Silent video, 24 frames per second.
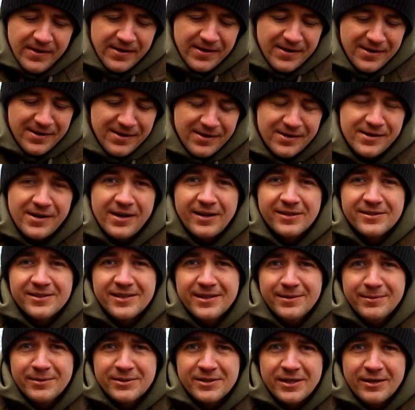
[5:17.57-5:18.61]
I can't
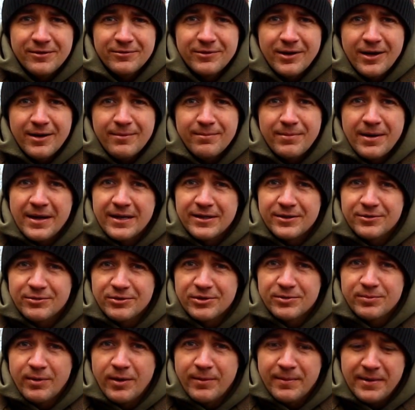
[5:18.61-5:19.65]
see myself going back to a
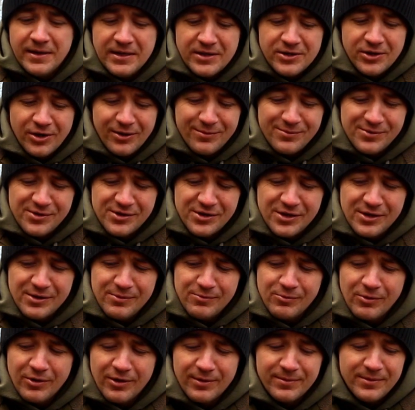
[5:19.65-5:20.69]
spom anytime
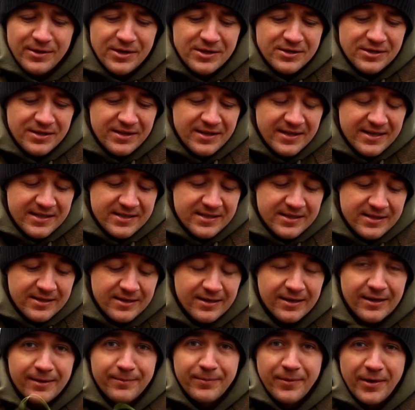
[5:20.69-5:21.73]
soon while I'm using this.
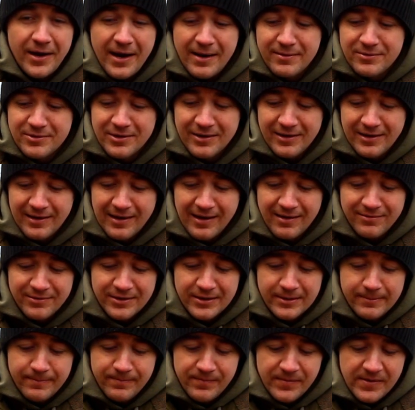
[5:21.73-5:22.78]
I absolutely love
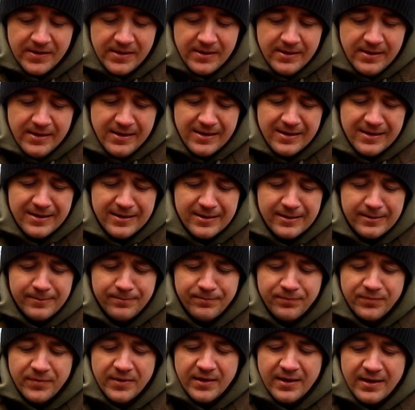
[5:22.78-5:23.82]
it.
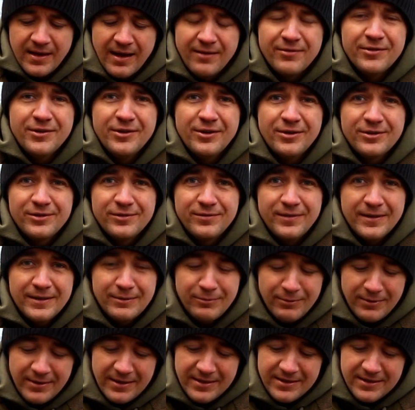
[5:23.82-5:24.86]
The other nice thing
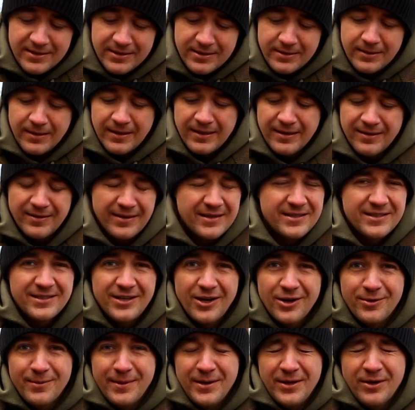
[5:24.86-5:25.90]
with this, there's
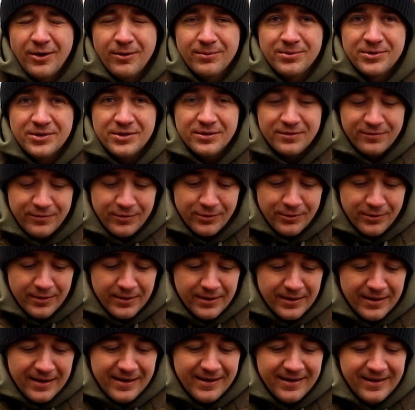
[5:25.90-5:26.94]
so many options for
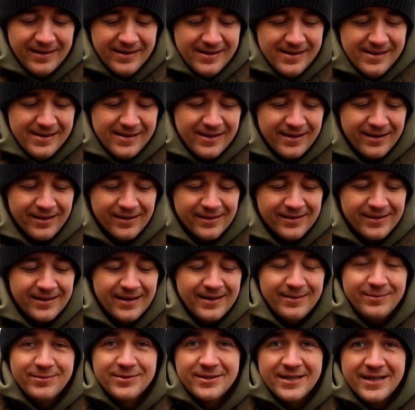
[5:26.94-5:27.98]
it that I
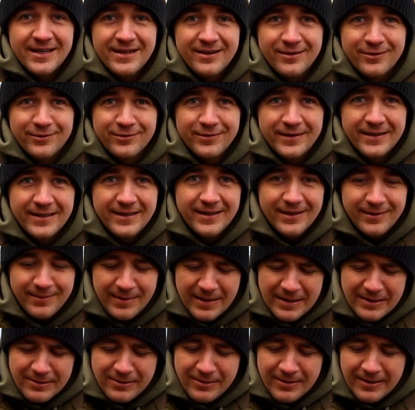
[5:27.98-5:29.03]
keep seeing or thinking
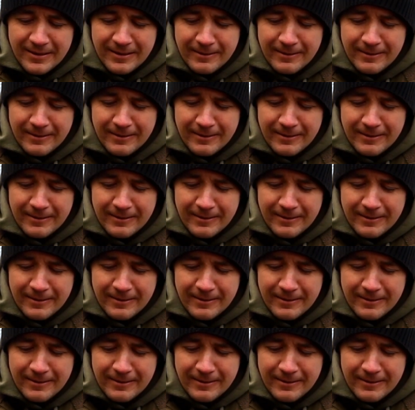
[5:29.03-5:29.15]
about.